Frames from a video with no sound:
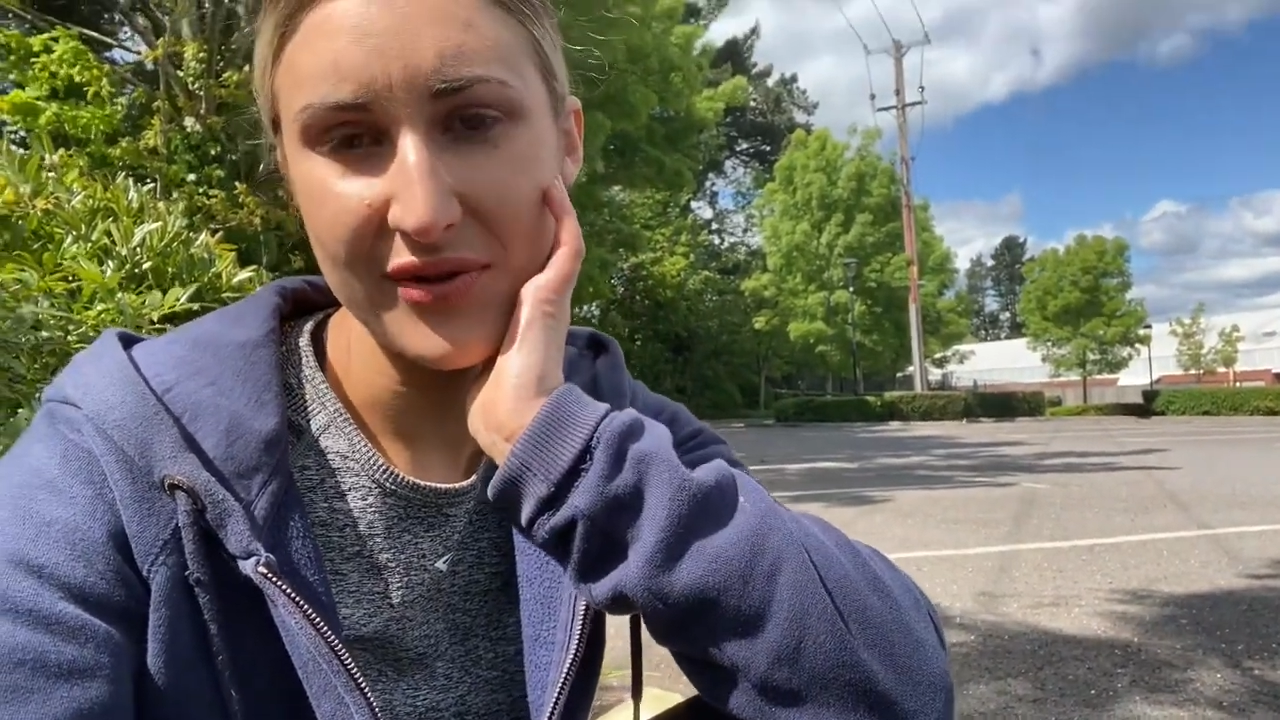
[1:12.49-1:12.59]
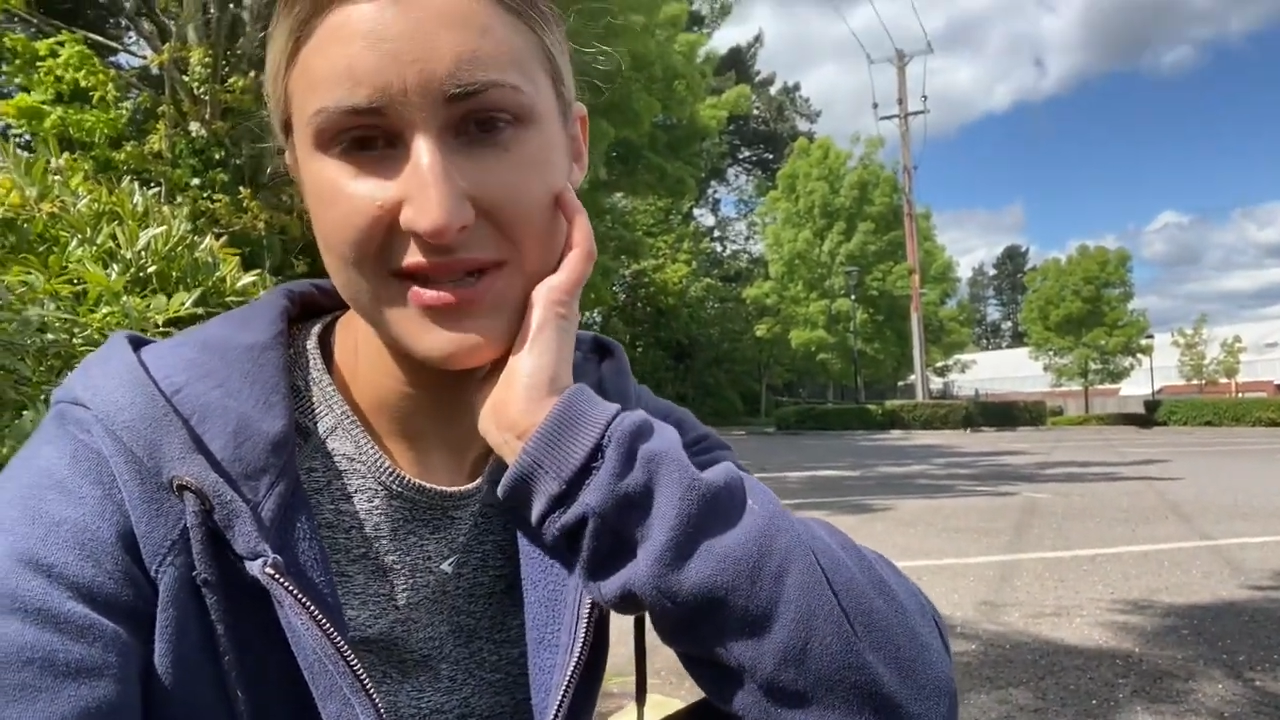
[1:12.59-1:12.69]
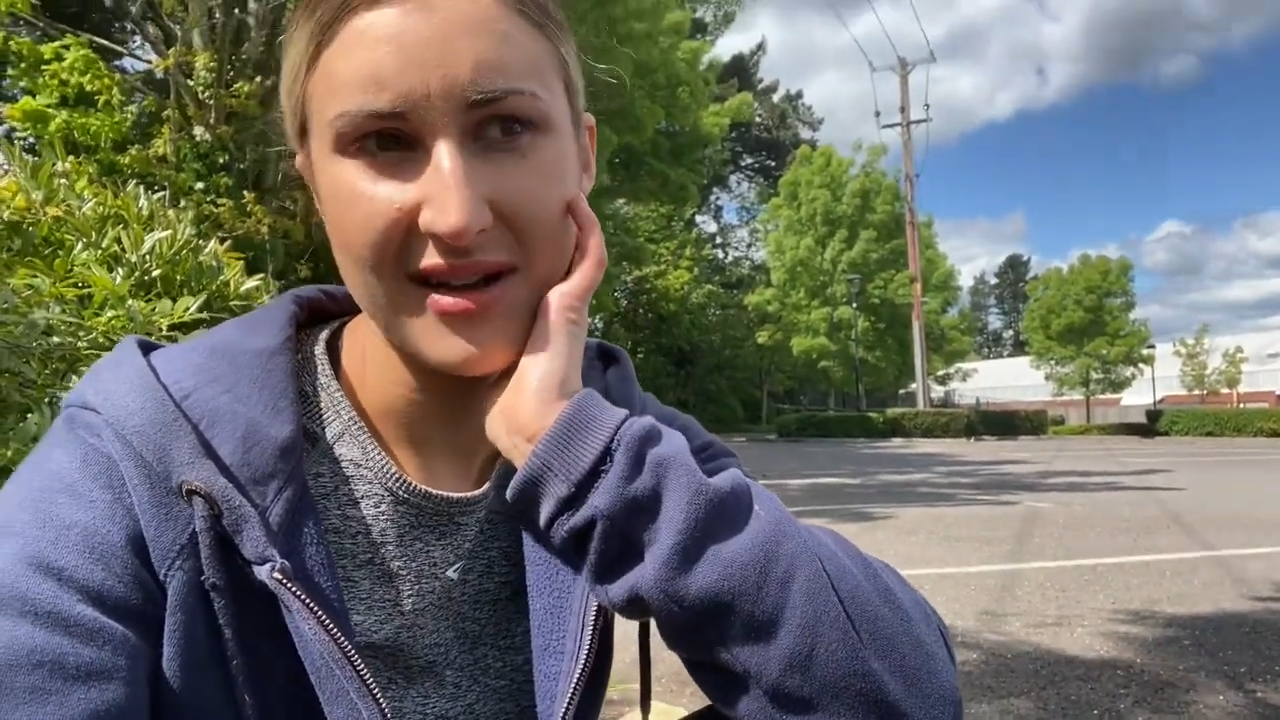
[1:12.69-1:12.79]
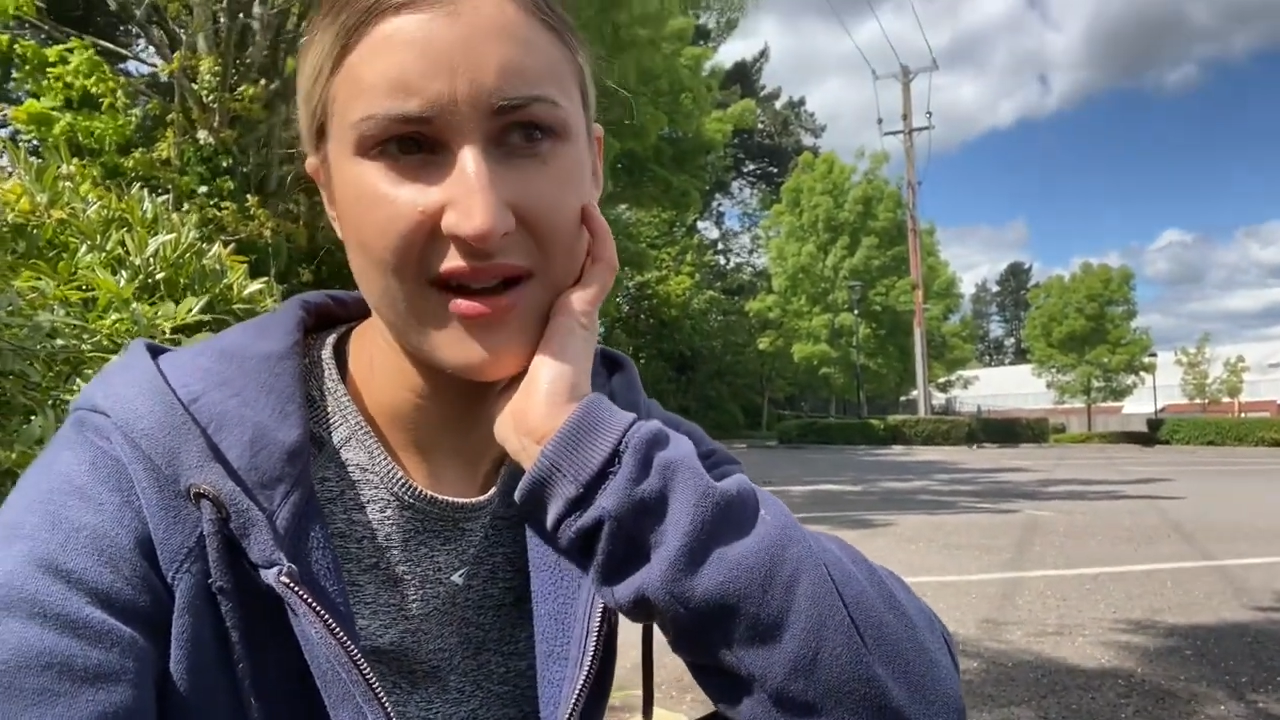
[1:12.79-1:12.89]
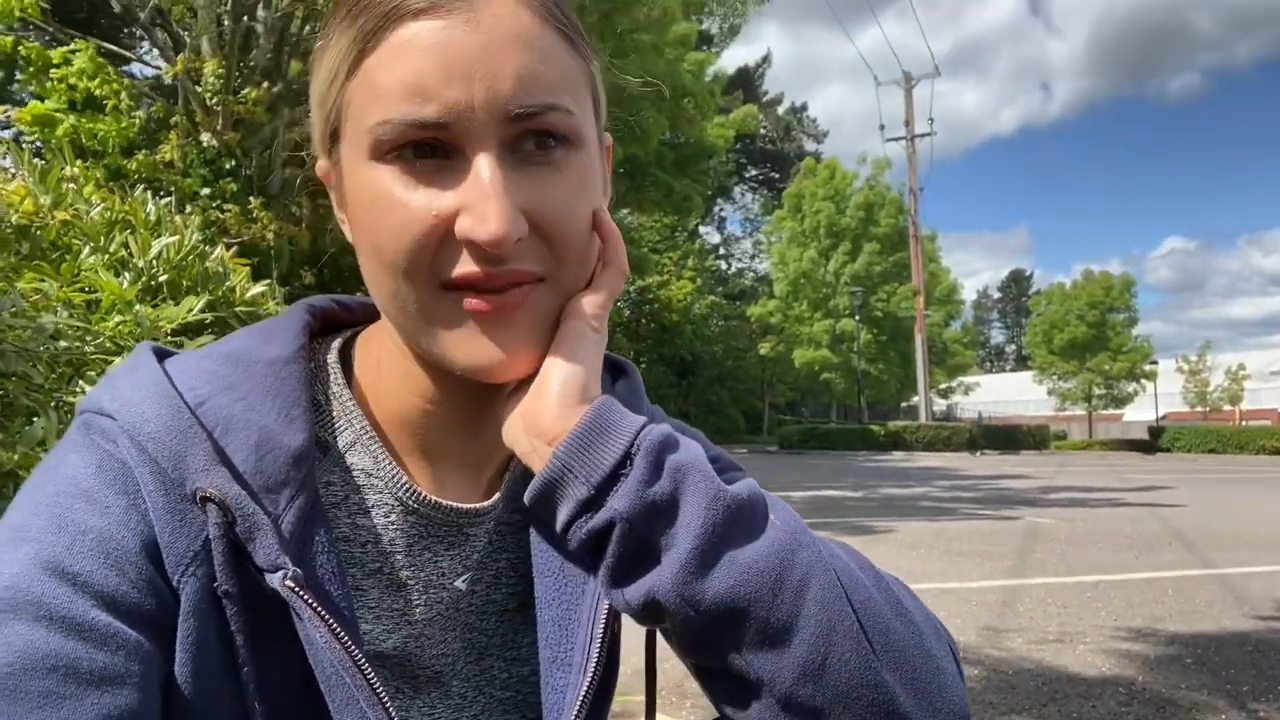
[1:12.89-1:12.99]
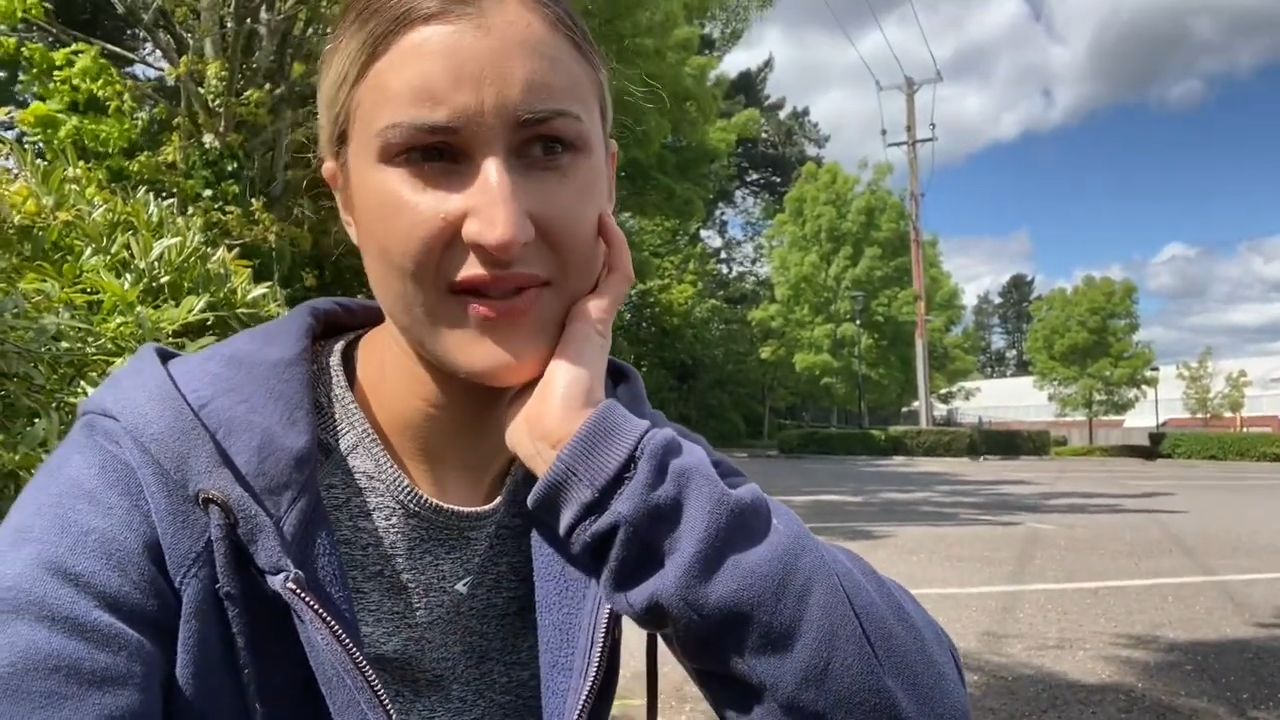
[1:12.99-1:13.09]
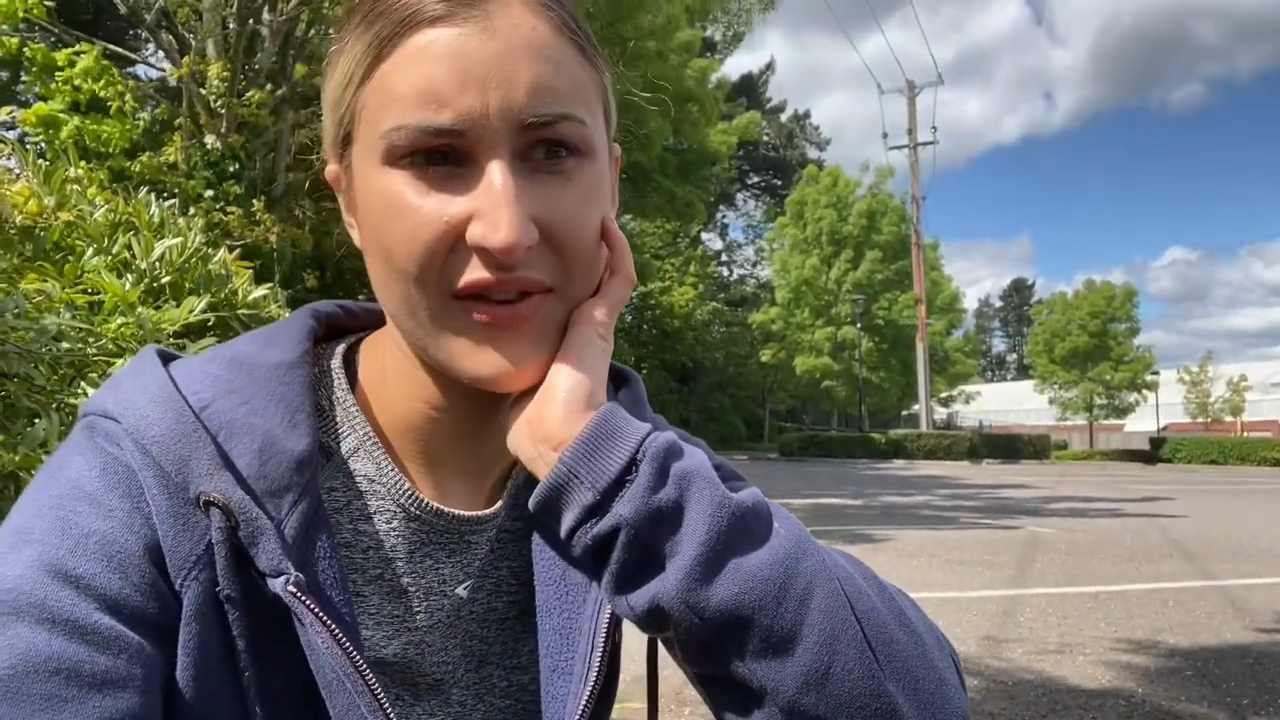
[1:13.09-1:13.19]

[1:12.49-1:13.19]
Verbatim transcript: or it's kind of